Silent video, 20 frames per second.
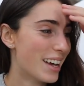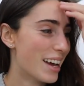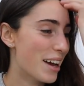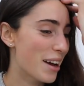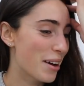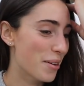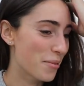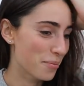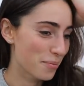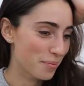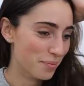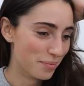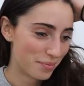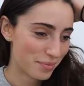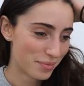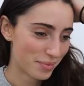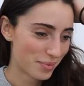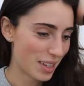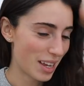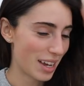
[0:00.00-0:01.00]

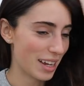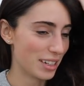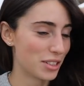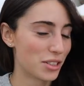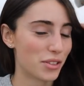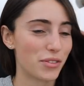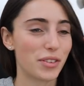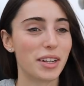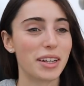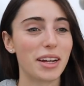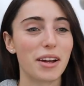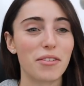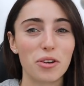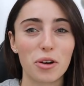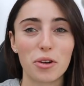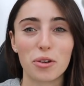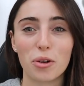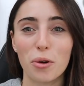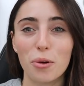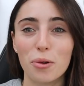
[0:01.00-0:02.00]
Um, I just feel like I've
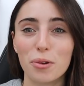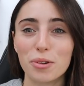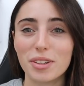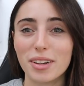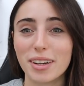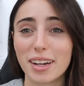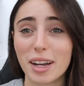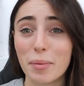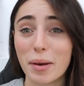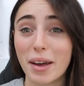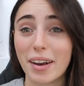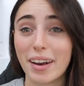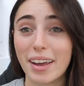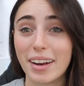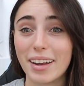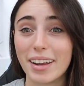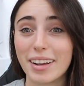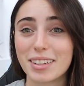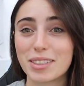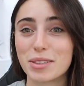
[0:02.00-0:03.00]
got a cold and like a bad
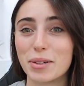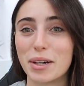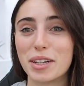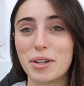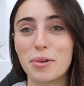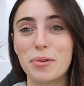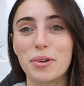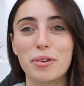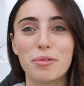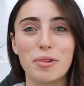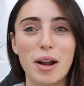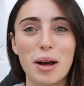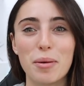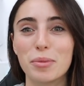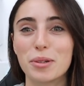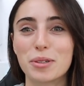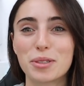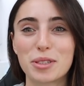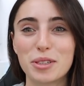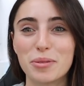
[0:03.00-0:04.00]
headache, so I don't want to
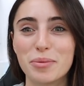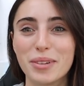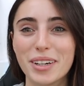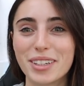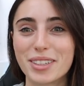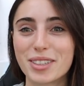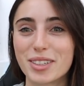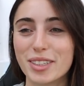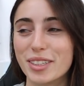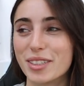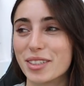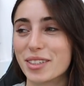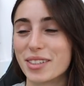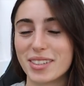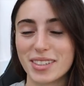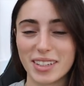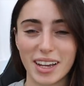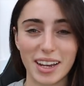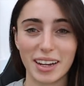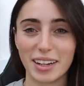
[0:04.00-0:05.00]
ramble too much and
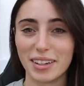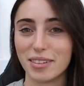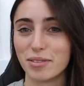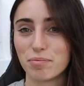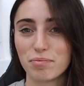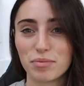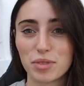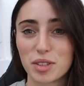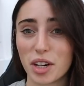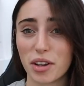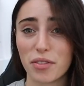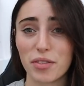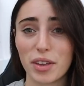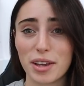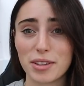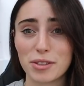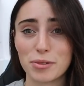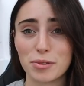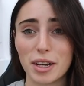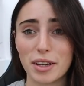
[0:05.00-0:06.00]
just say stuff
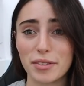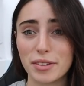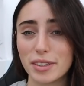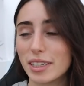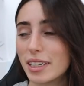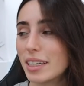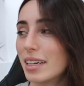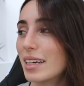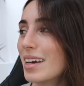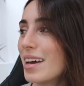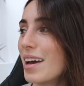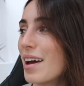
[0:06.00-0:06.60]
that isn't relevant.